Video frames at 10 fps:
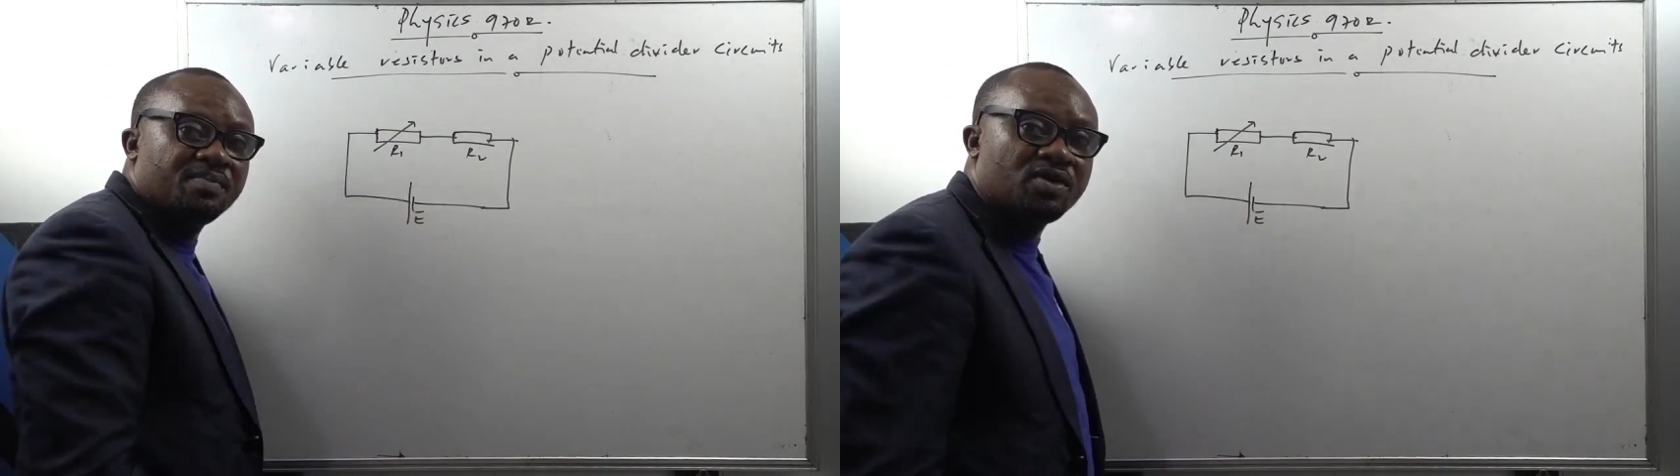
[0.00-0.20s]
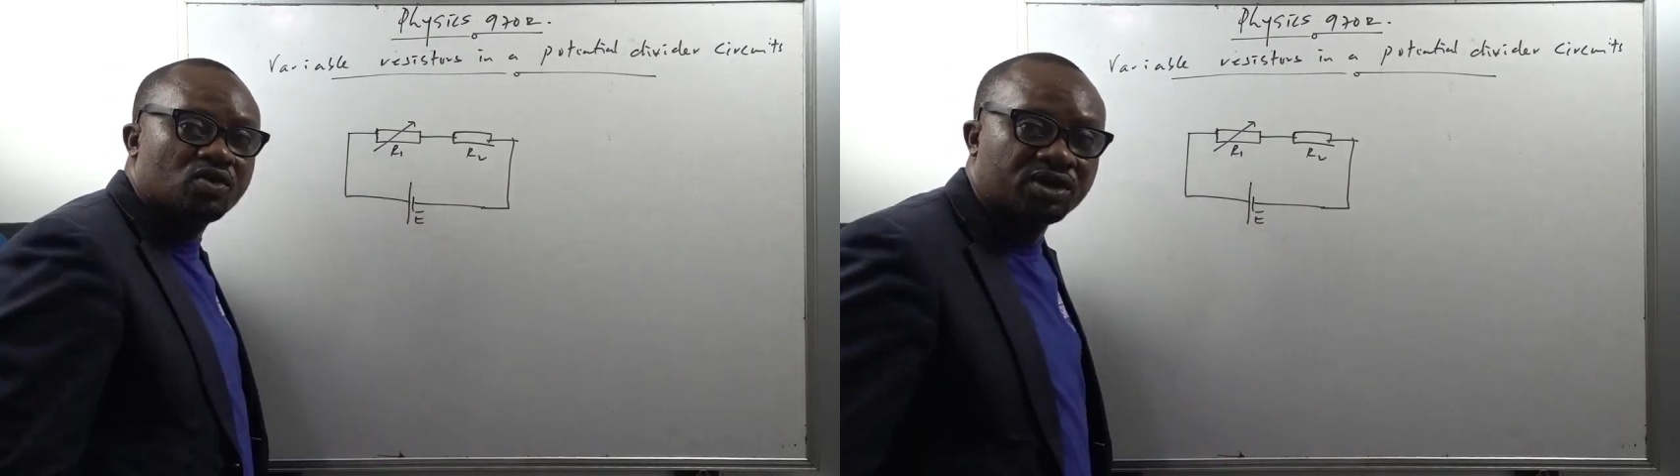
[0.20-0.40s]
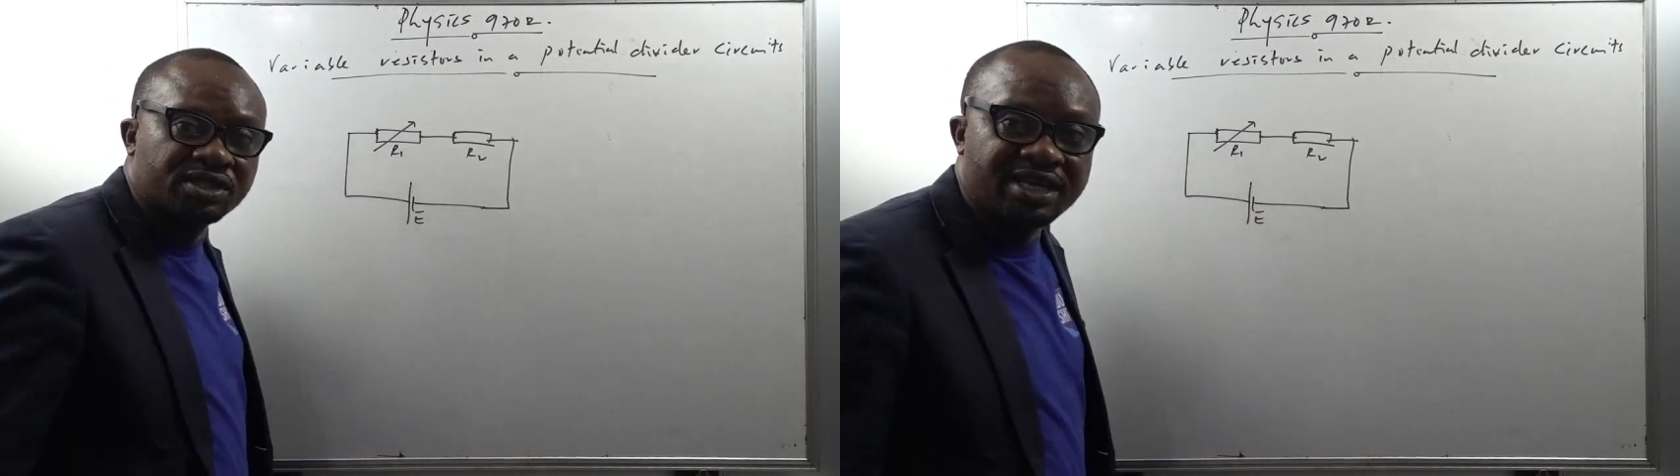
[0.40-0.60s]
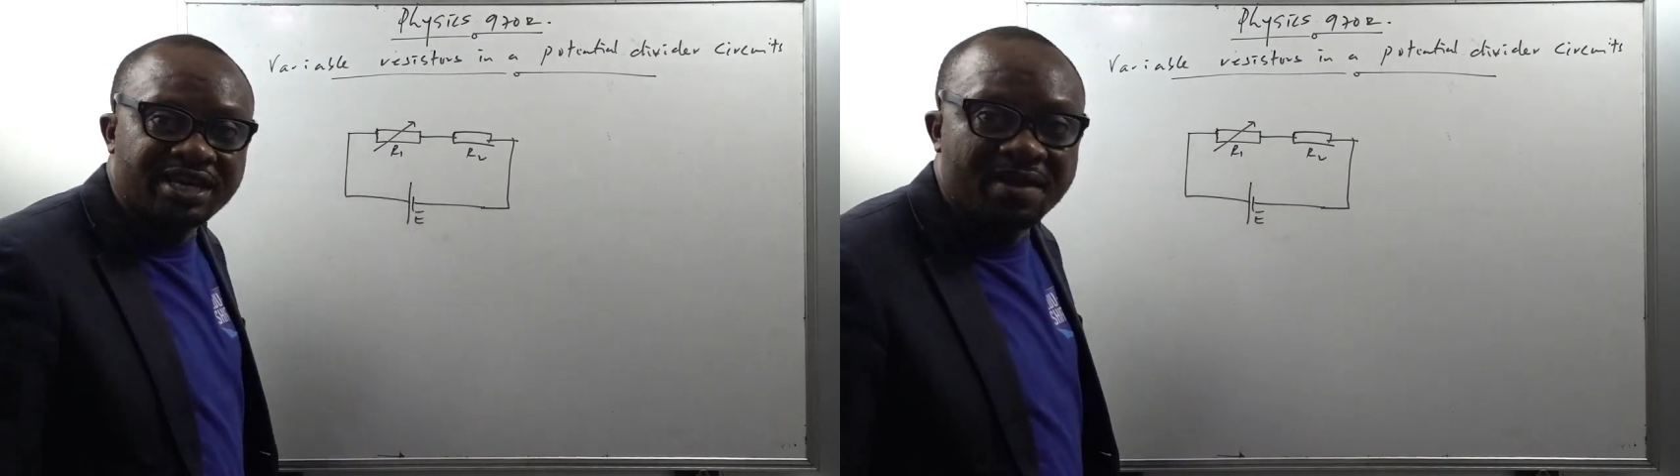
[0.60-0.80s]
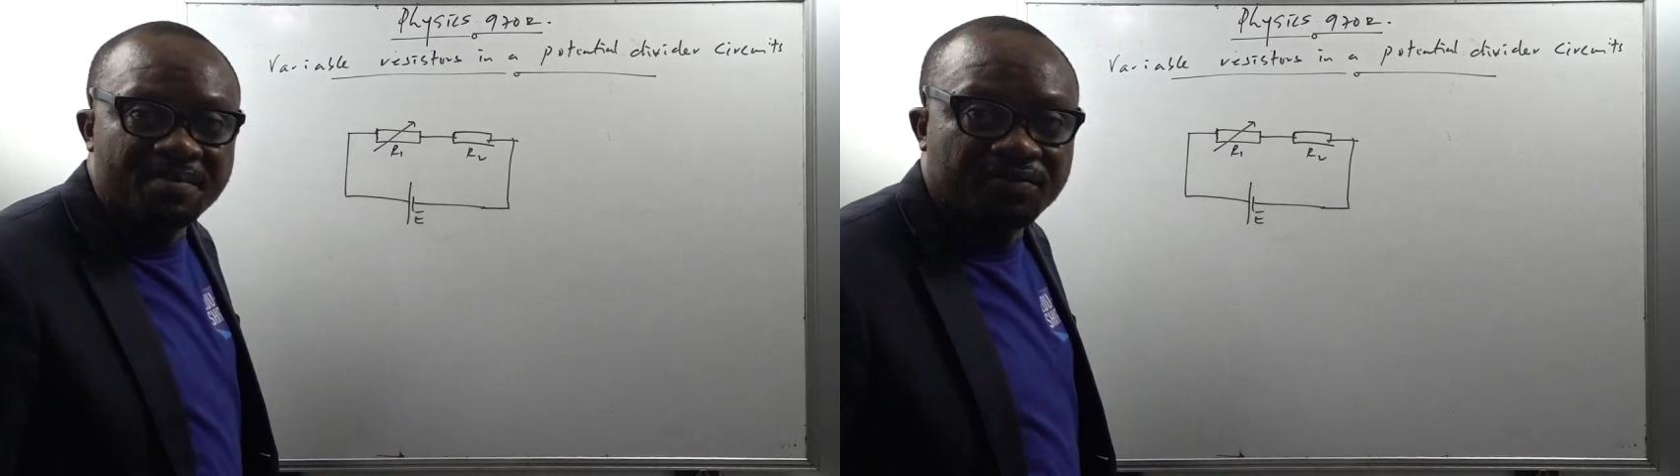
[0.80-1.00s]
because the
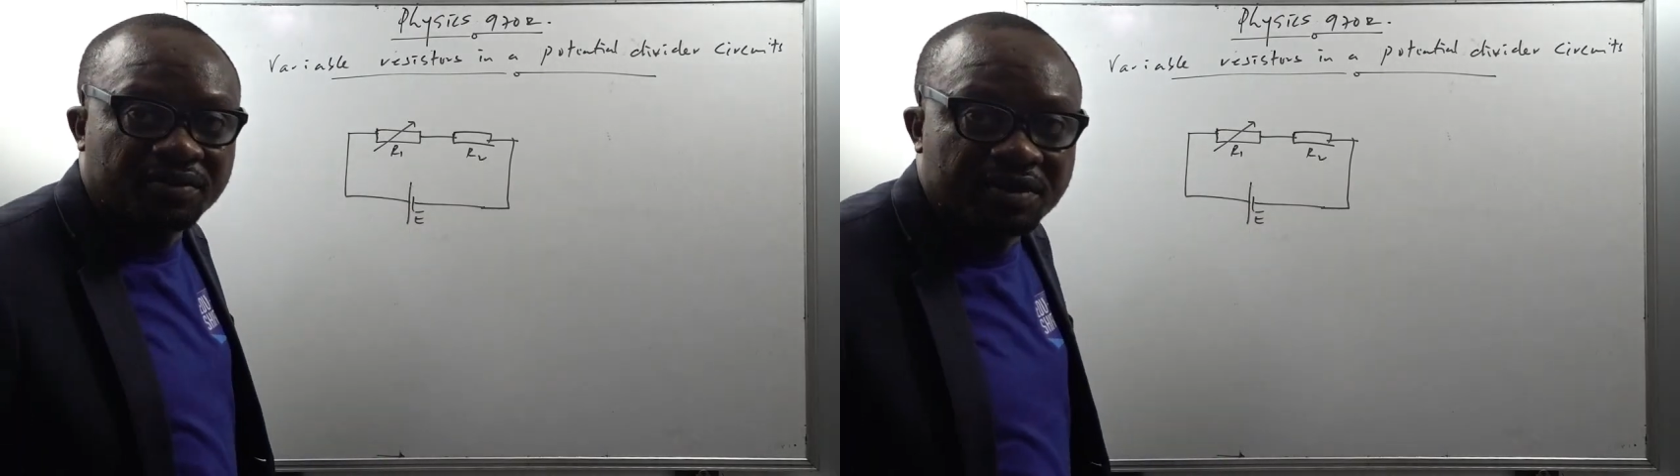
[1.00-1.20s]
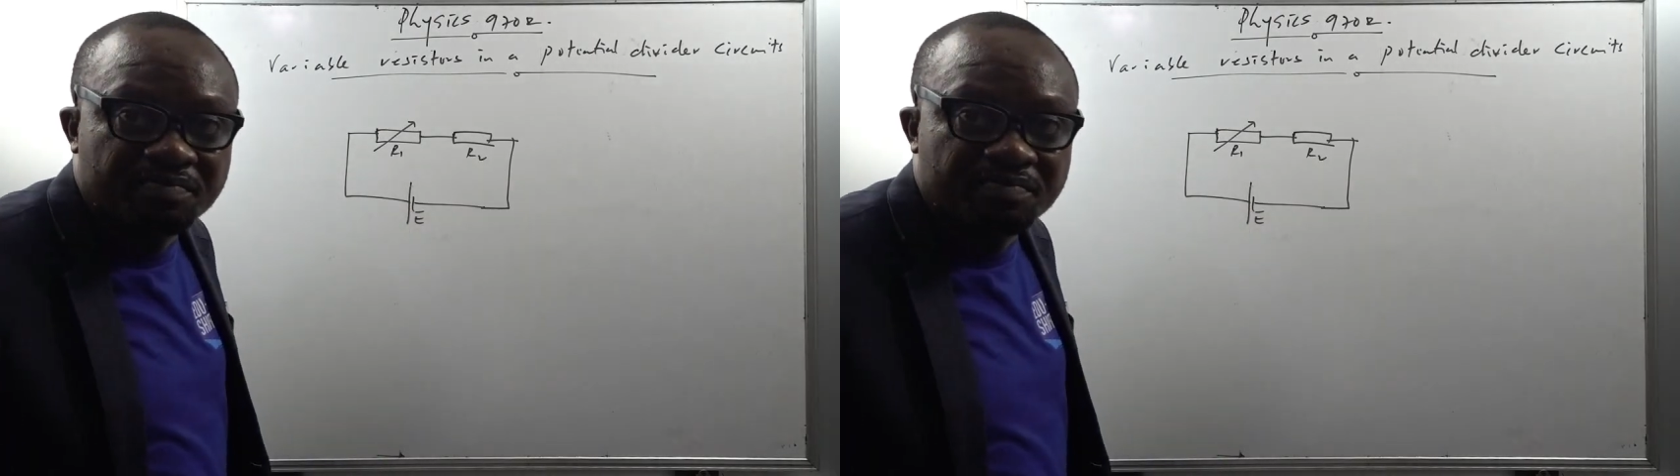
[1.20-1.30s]
EMF of the